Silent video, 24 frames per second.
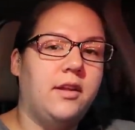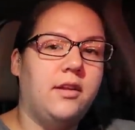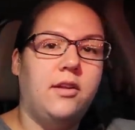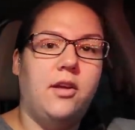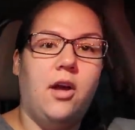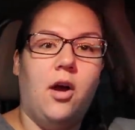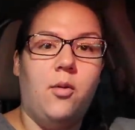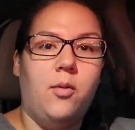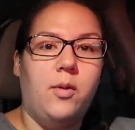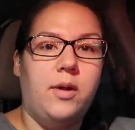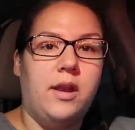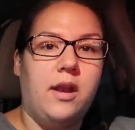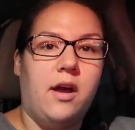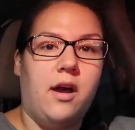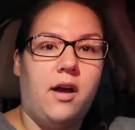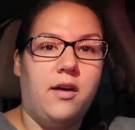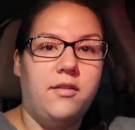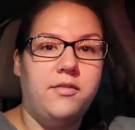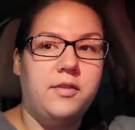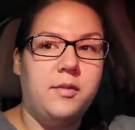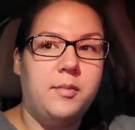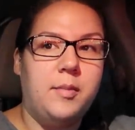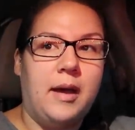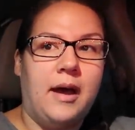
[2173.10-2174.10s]
going
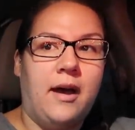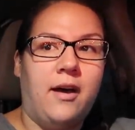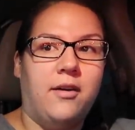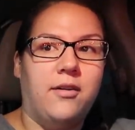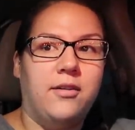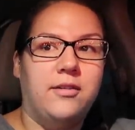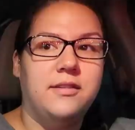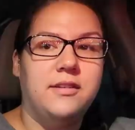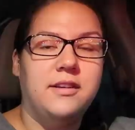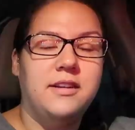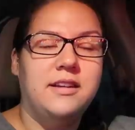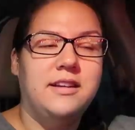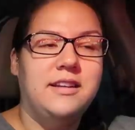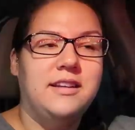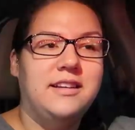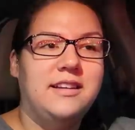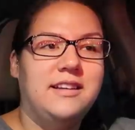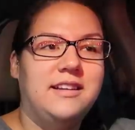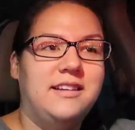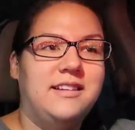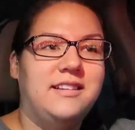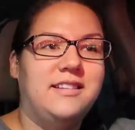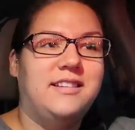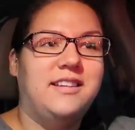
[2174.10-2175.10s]
off about
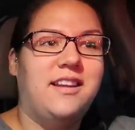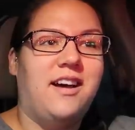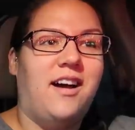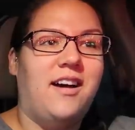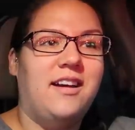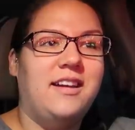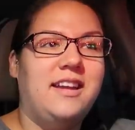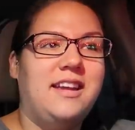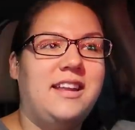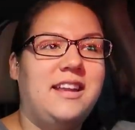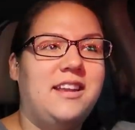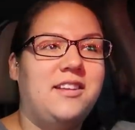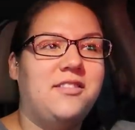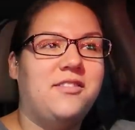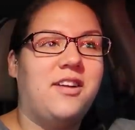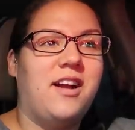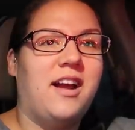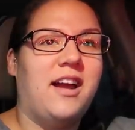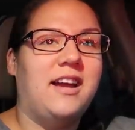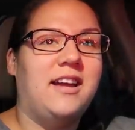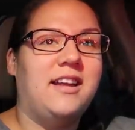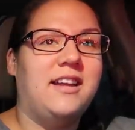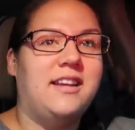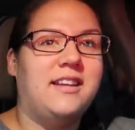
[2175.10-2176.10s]
not eating
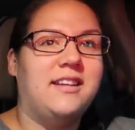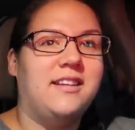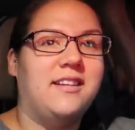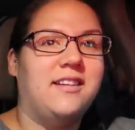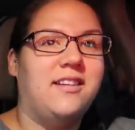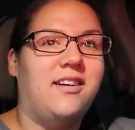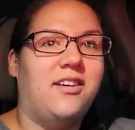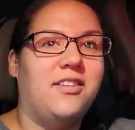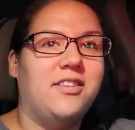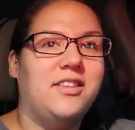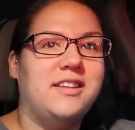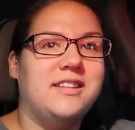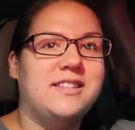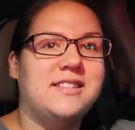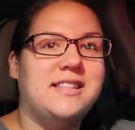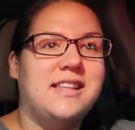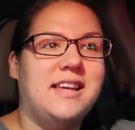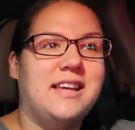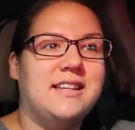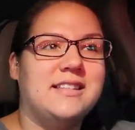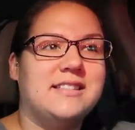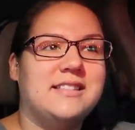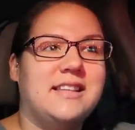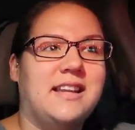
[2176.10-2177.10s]
right and all these
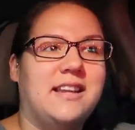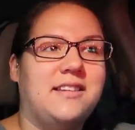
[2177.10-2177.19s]
things,